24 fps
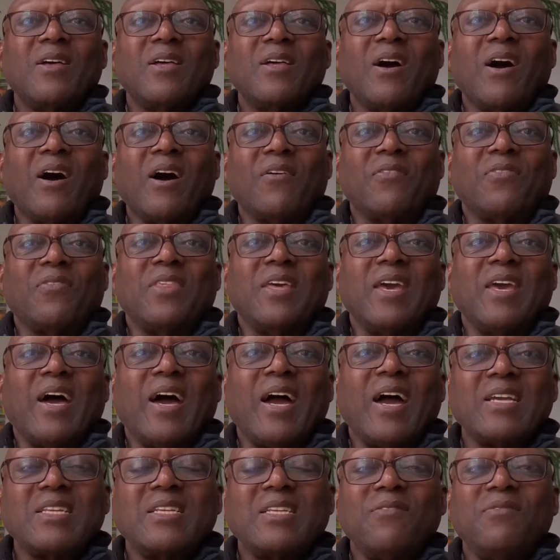of the
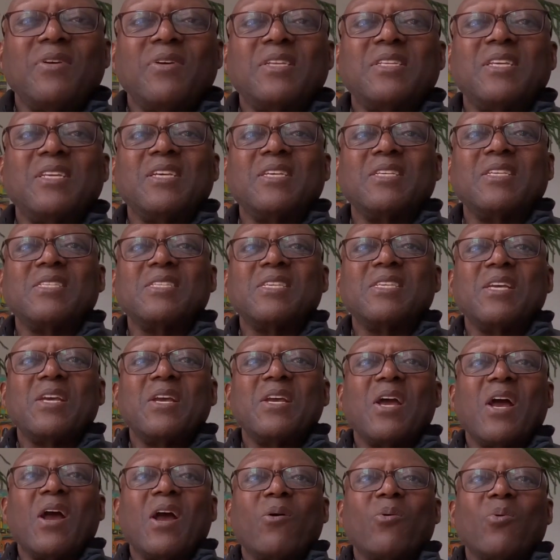activities
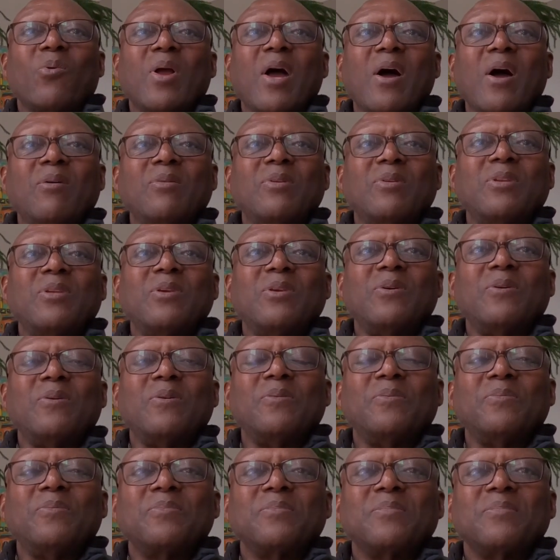around you.
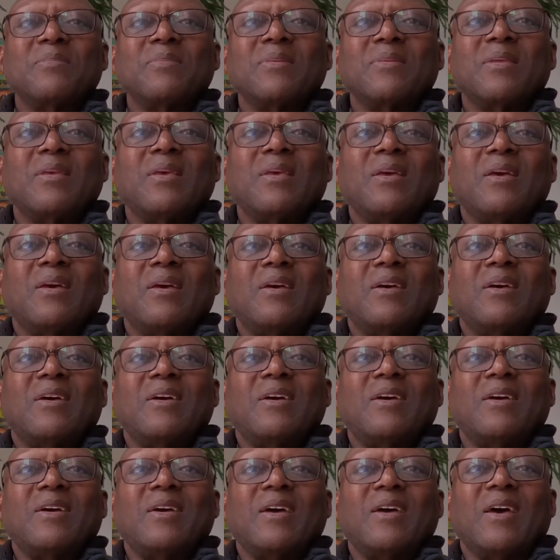
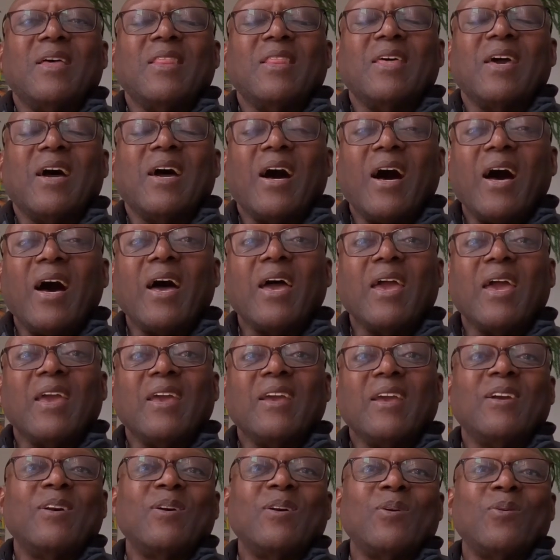And the eye
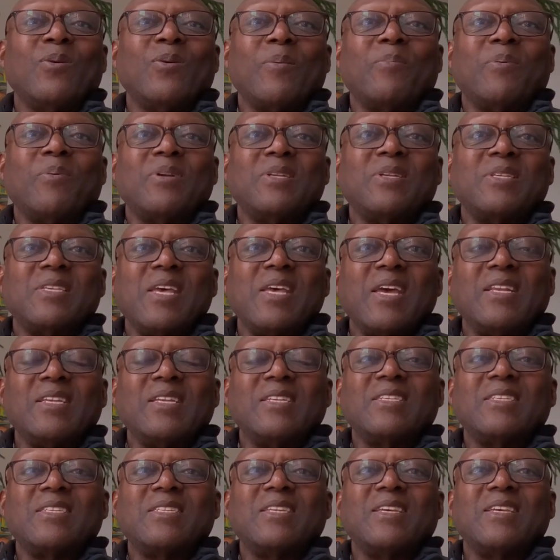
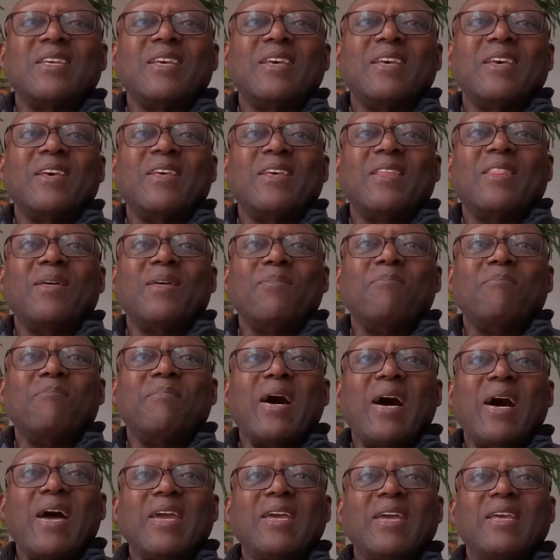represents the
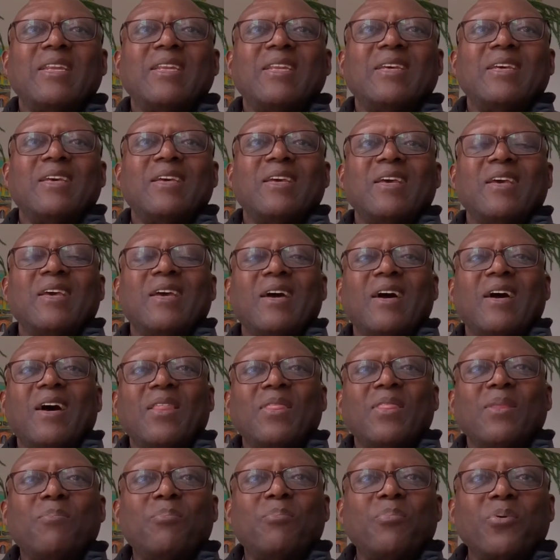mind
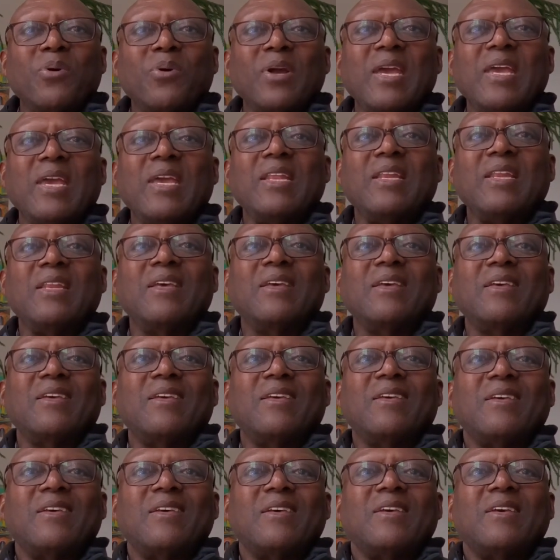and the brain
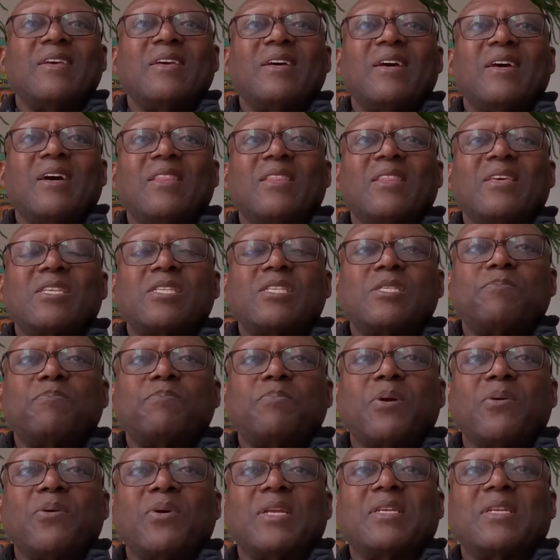and the
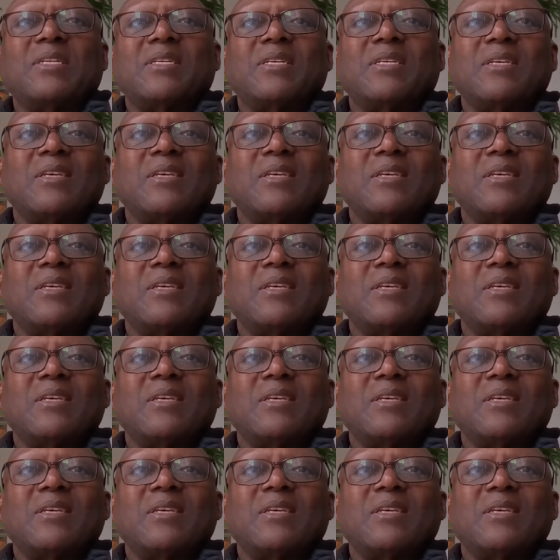spirit.